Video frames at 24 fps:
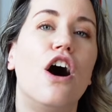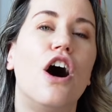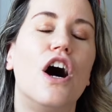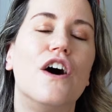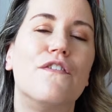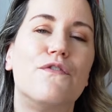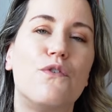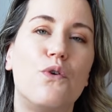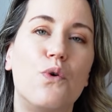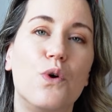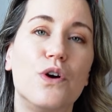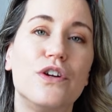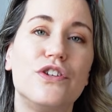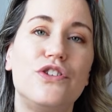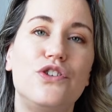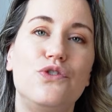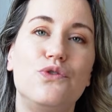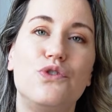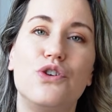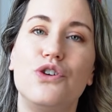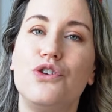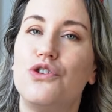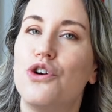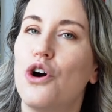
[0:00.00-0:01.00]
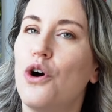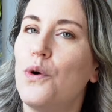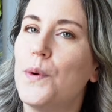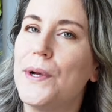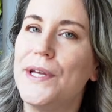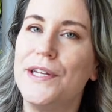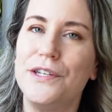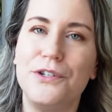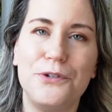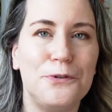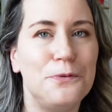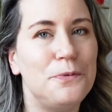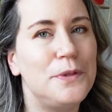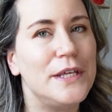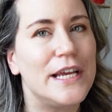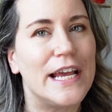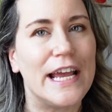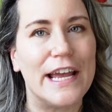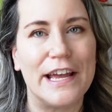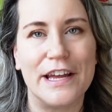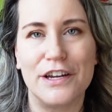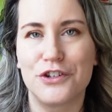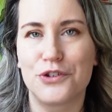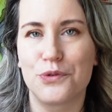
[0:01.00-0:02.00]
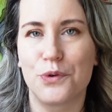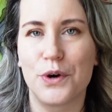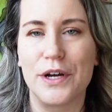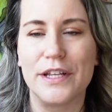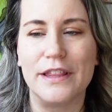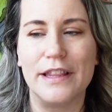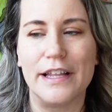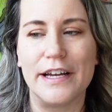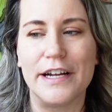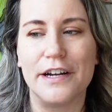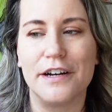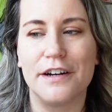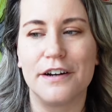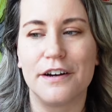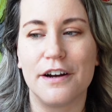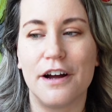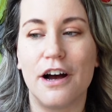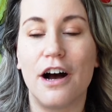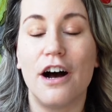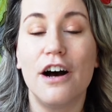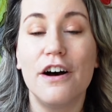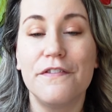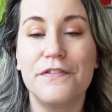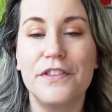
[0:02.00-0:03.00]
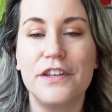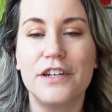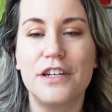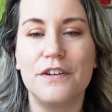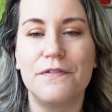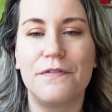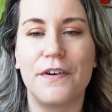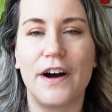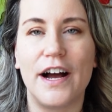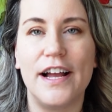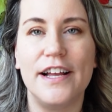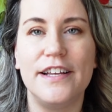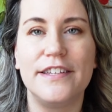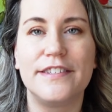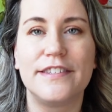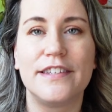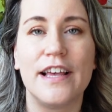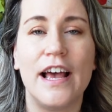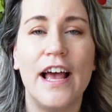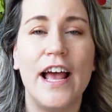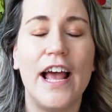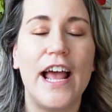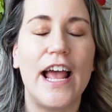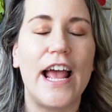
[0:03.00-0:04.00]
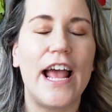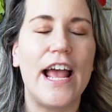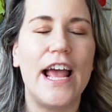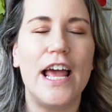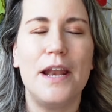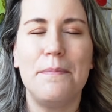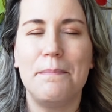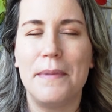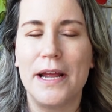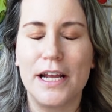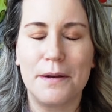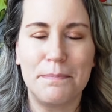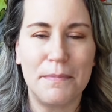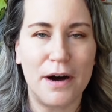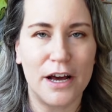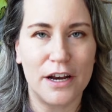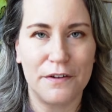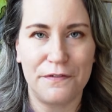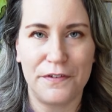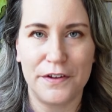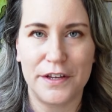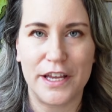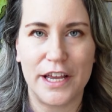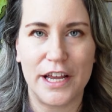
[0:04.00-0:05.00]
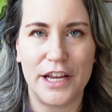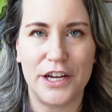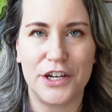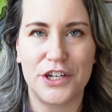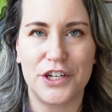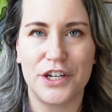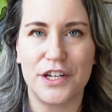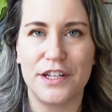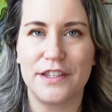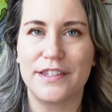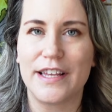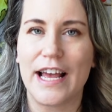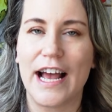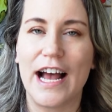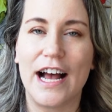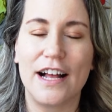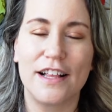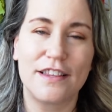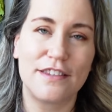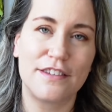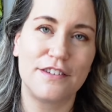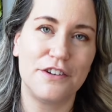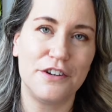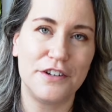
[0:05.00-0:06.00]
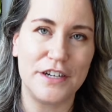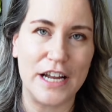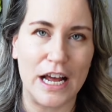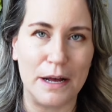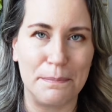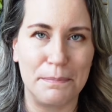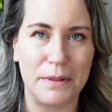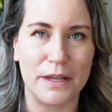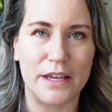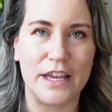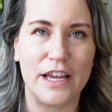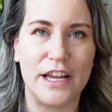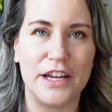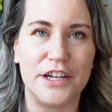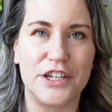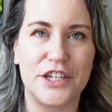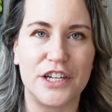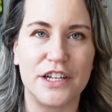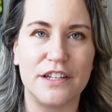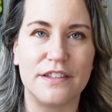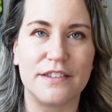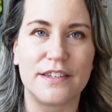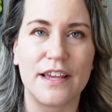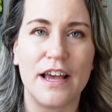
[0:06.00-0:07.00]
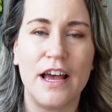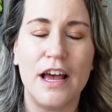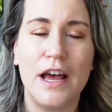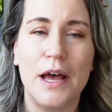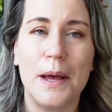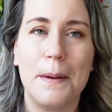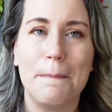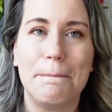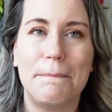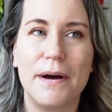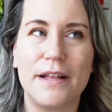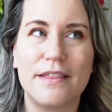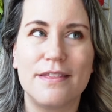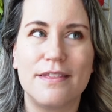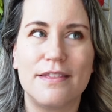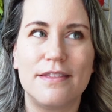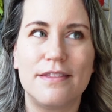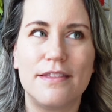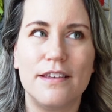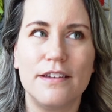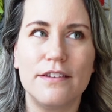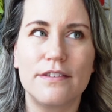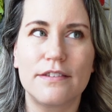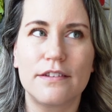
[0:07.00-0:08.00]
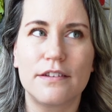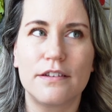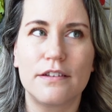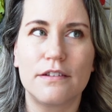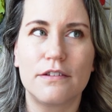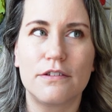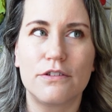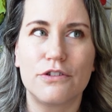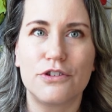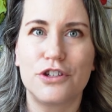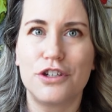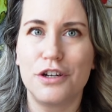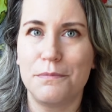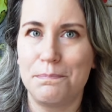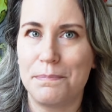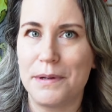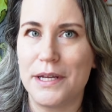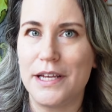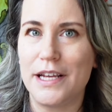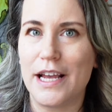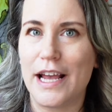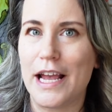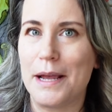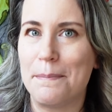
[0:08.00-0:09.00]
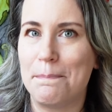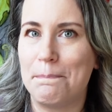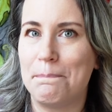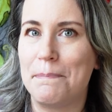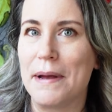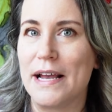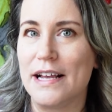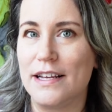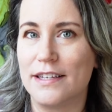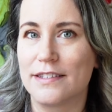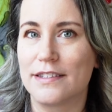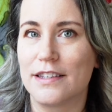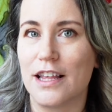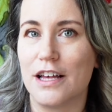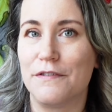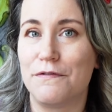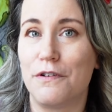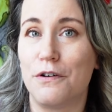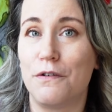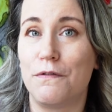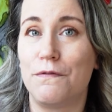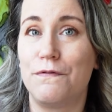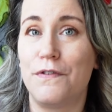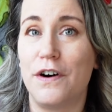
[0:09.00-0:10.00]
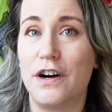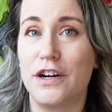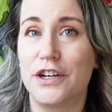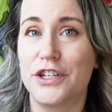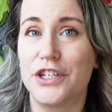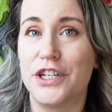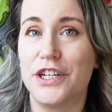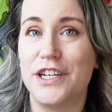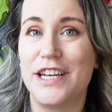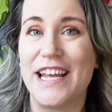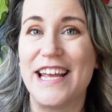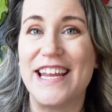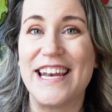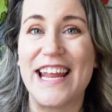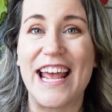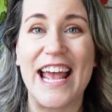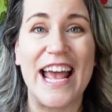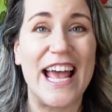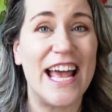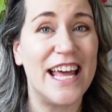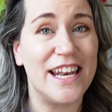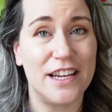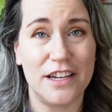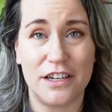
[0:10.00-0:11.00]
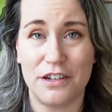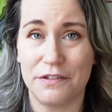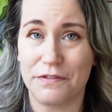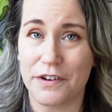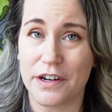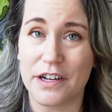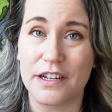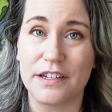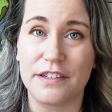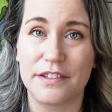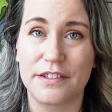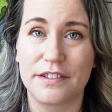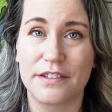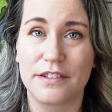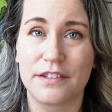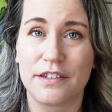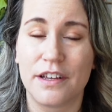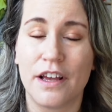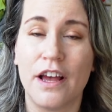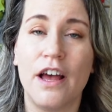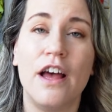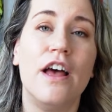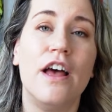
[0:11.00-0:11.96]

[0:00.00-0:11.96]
Of course, you can go into the Android layer of the device and make modifications, add certain applications, but this should be a base level function in any device.